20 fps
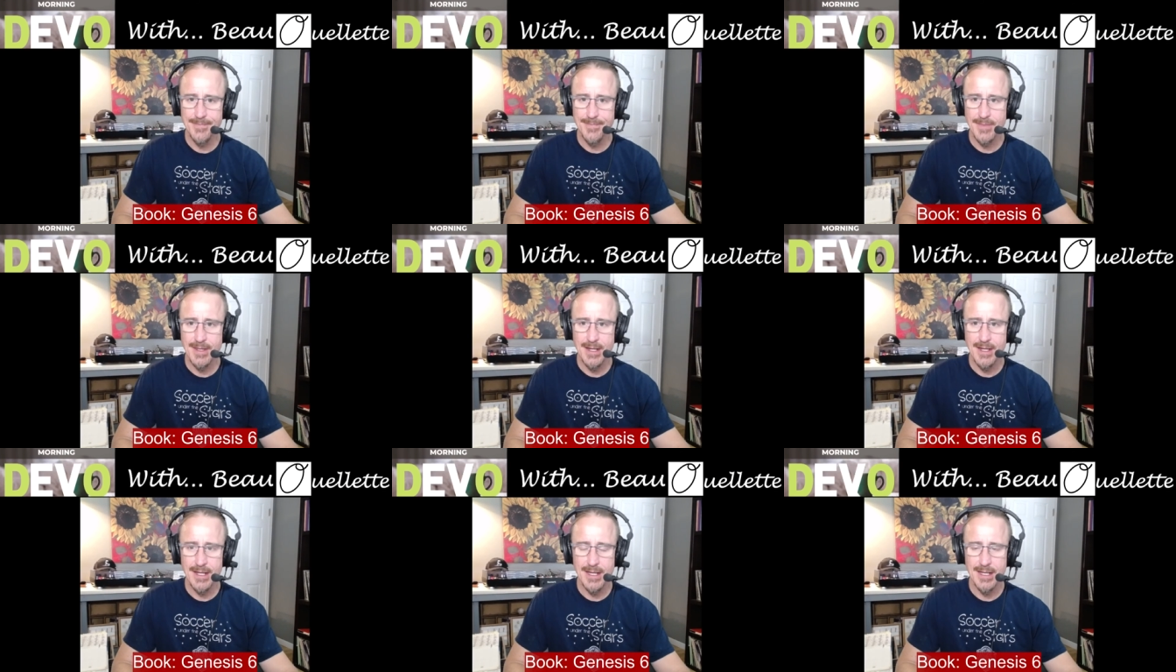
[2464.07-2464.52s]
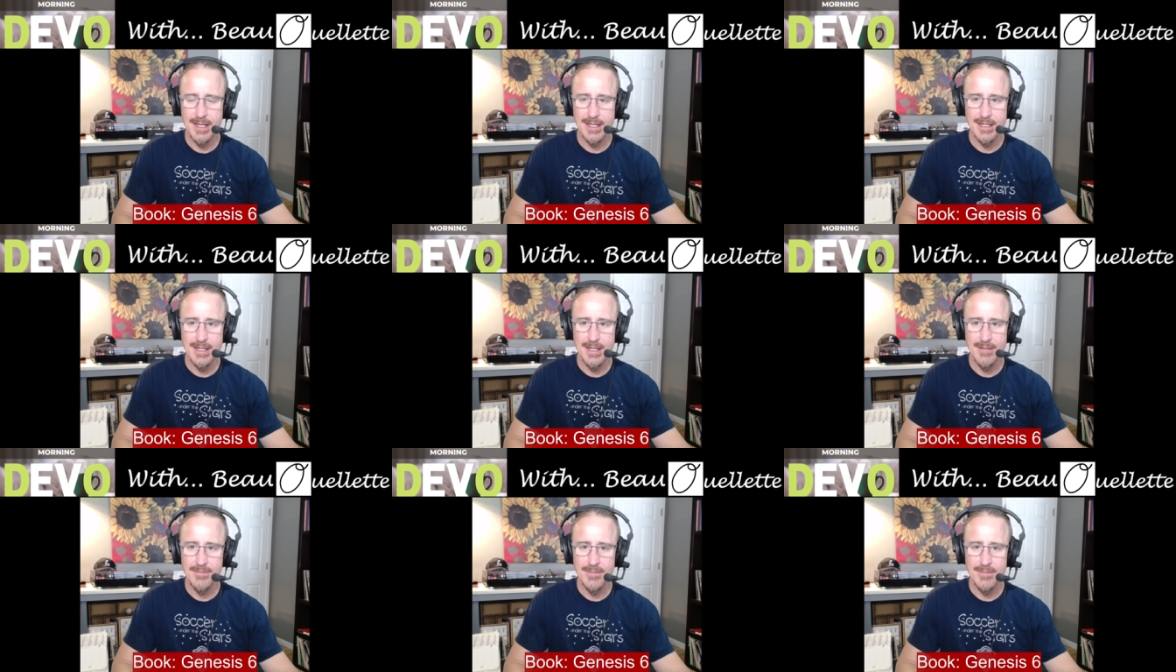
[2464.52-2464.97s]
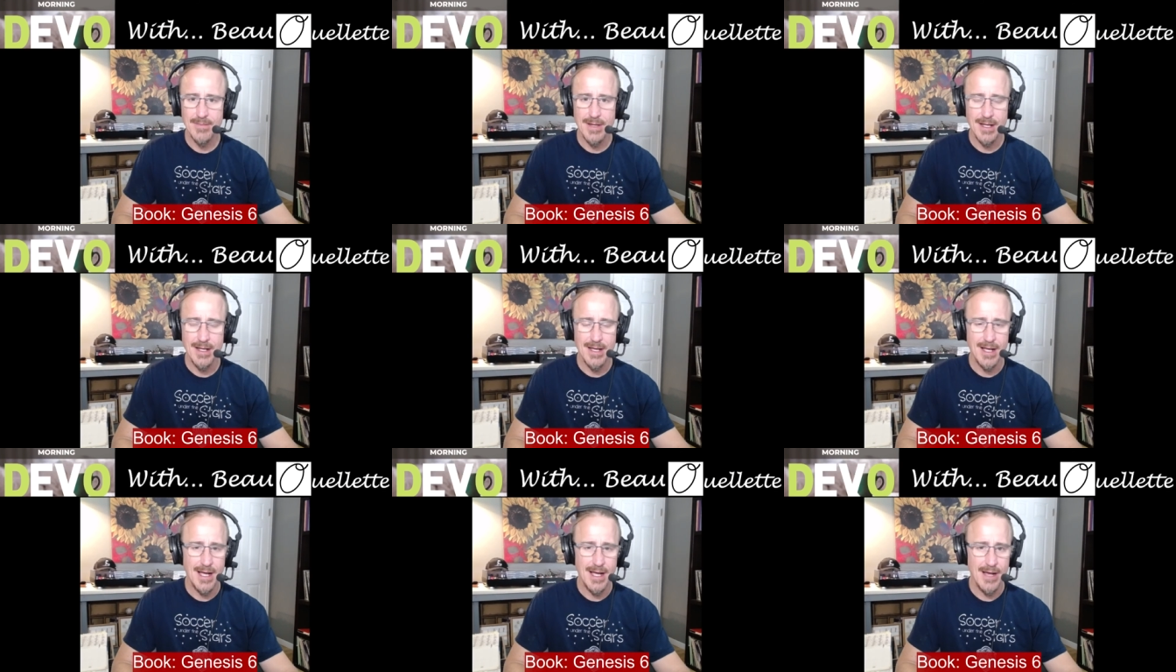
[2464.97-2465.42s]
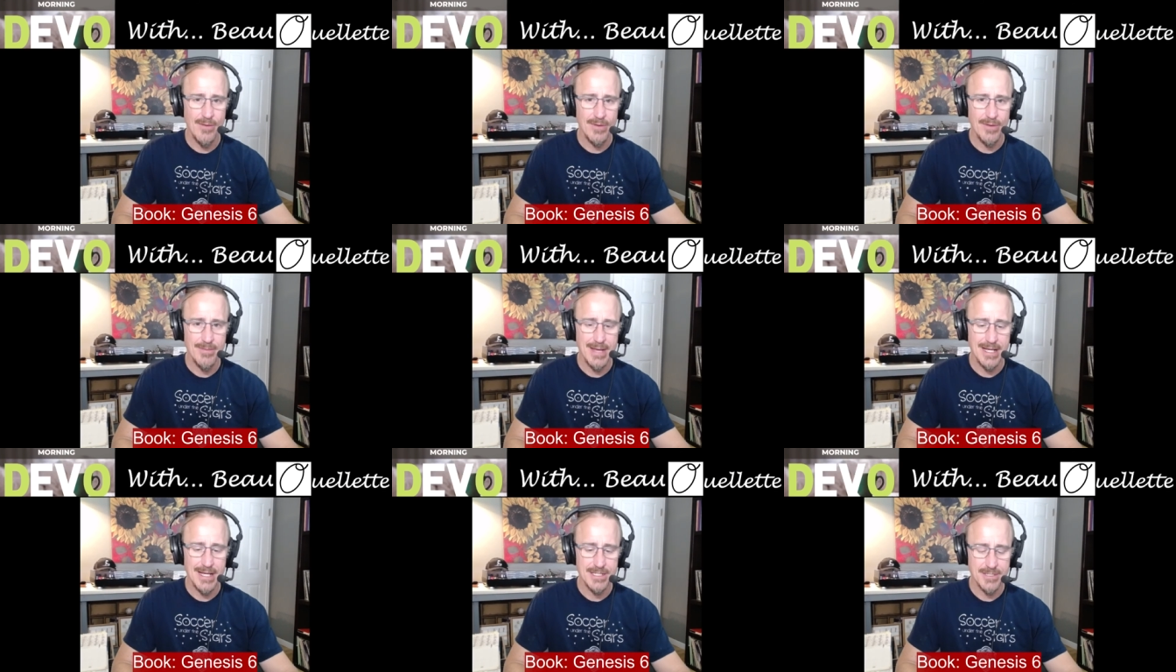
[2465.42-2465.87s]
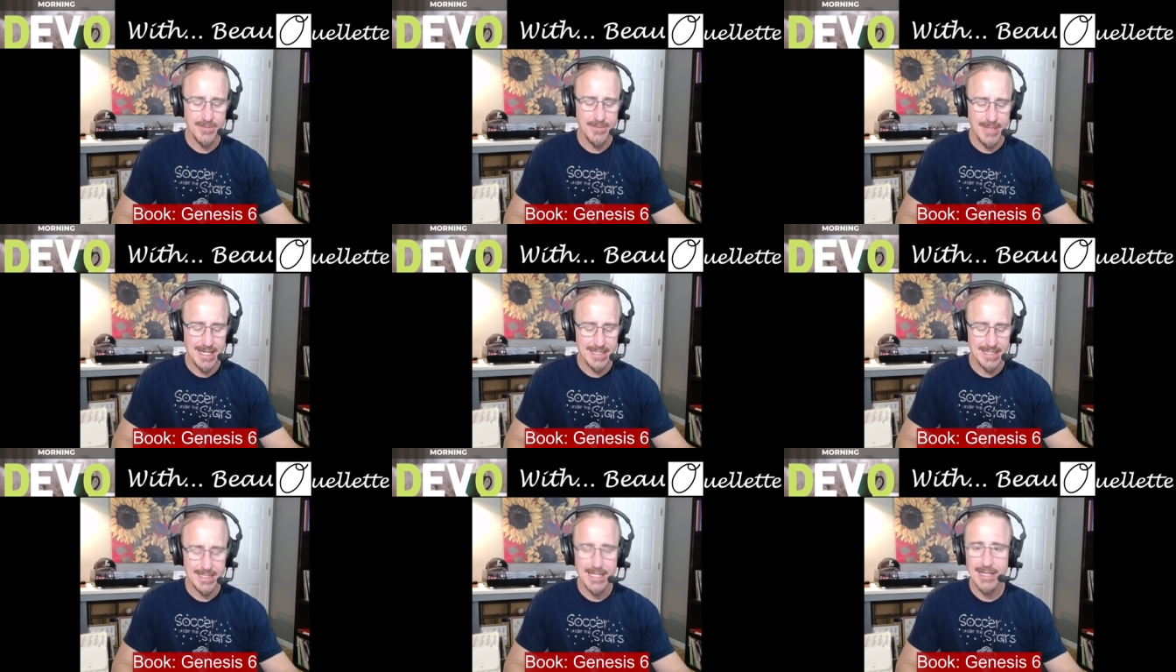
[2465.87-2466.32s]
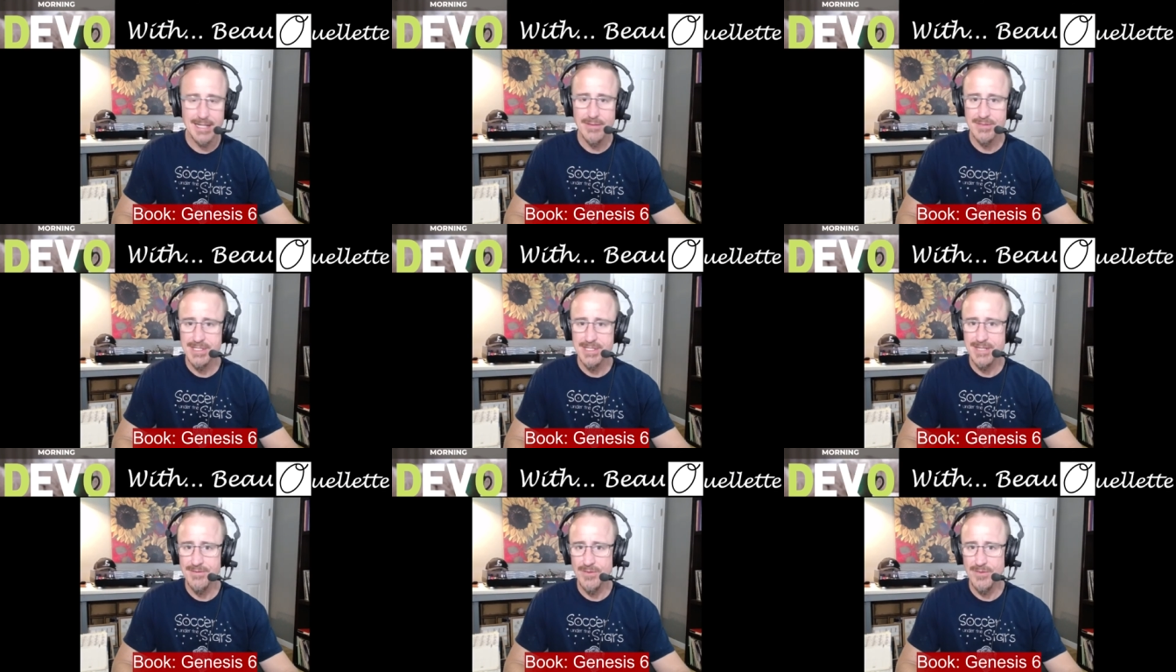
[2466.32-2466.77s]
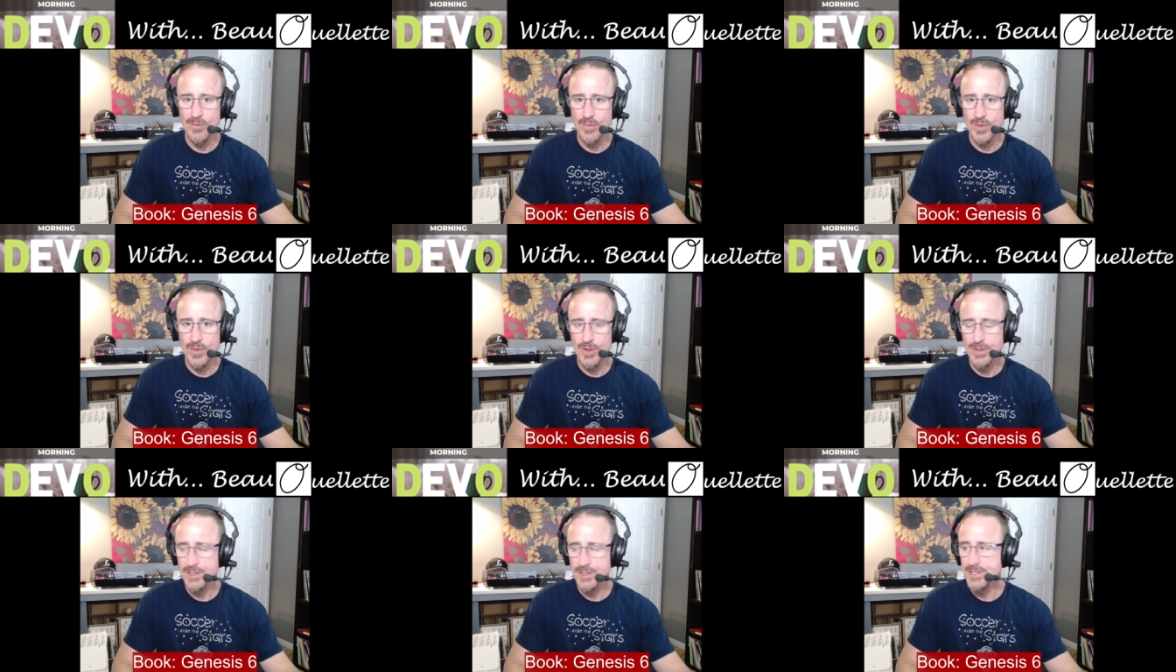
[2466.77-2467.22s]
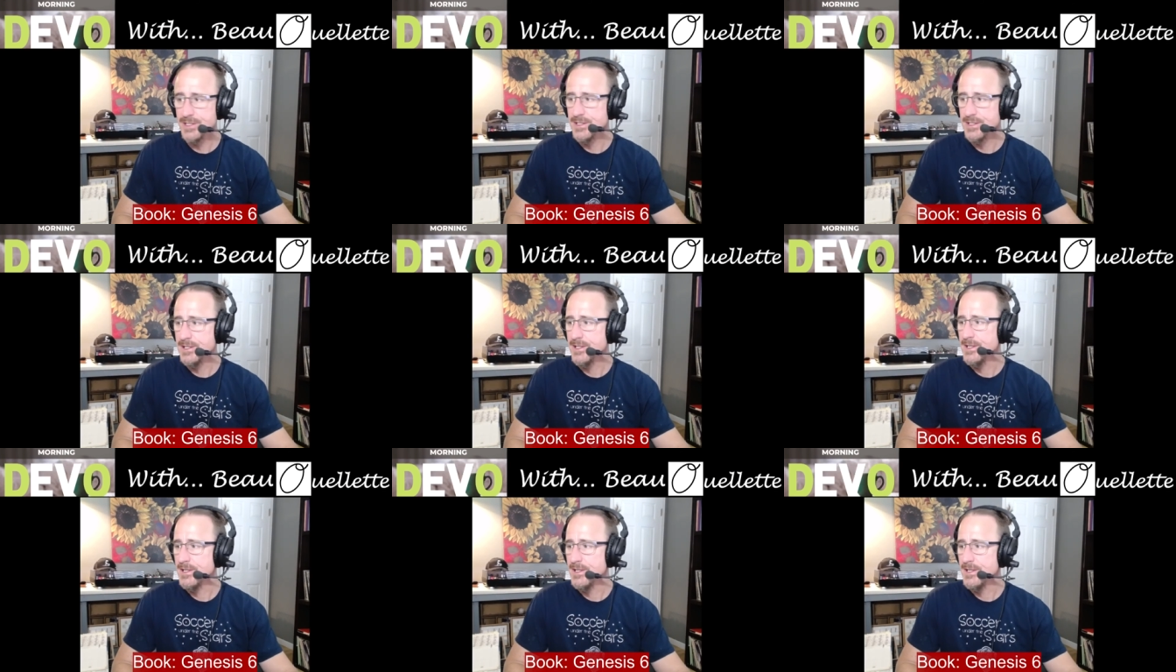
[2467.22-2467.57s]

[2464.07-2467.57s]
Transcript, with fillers: and I'm I, I, would imagine back then it was even worse.